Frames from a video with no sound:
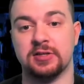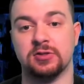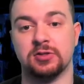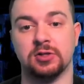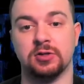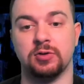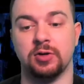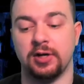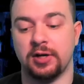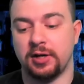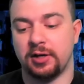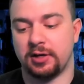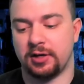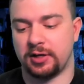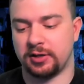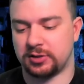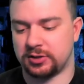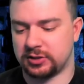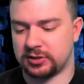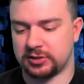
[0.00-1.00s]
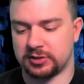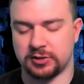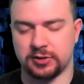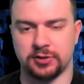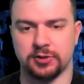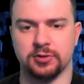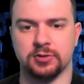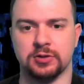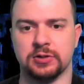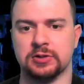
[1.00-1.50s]
So it's just
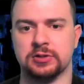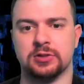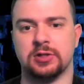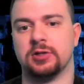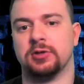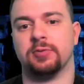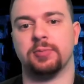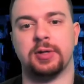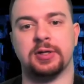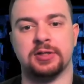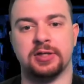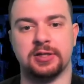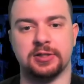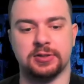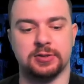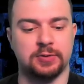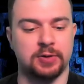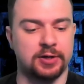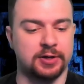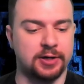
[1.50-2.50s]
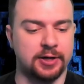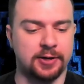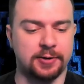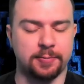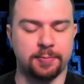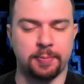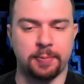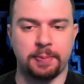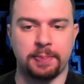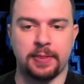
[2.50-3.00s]
here, just sitting on my desk right
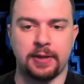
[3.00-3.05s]
now.